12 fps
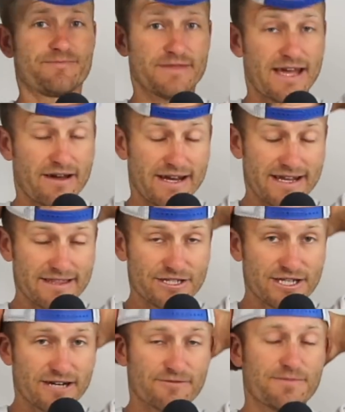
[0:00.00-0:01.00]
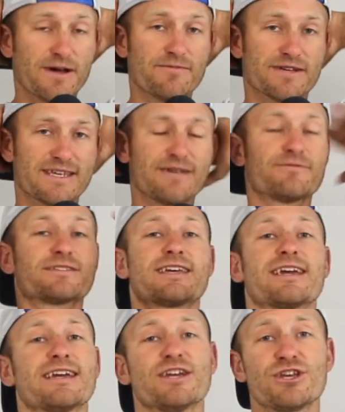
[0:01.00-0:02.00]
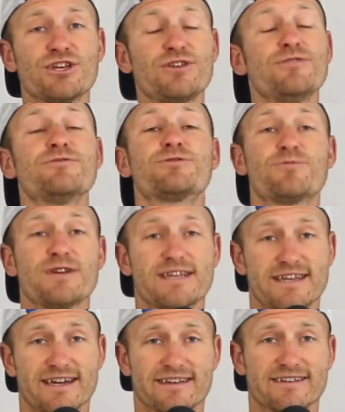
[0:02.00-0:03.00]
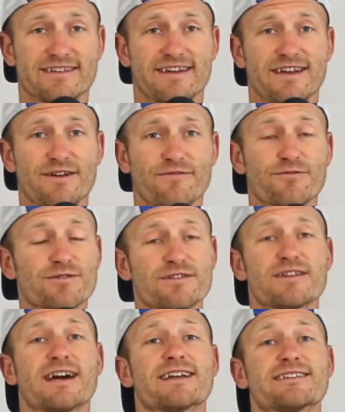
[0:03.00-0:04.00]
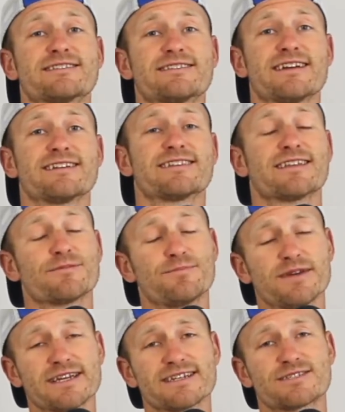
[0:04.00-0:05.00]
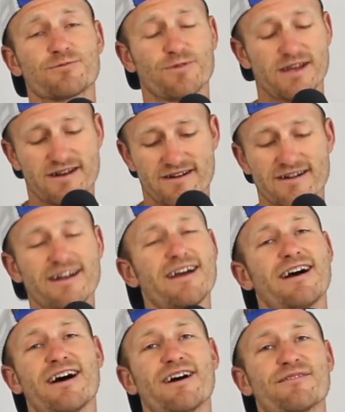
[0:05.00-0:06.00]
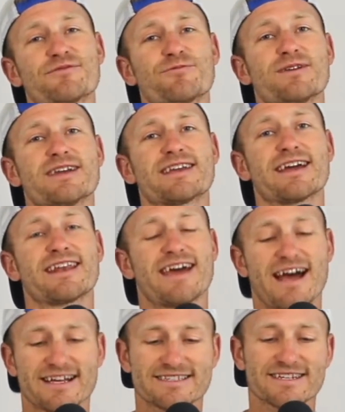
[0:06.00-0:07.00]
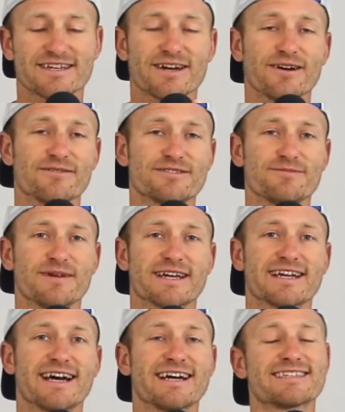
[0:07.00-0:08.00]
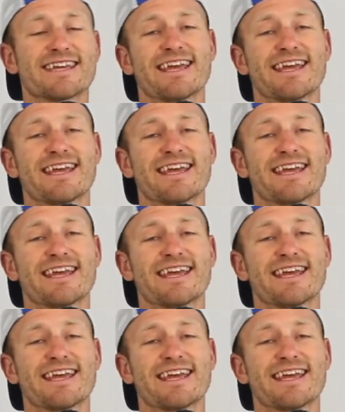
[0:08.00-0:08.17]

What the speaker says: Now, in the Czech Republic, it was a huge weekend for the United States, and the biggest winner of the weekend has to go to my guys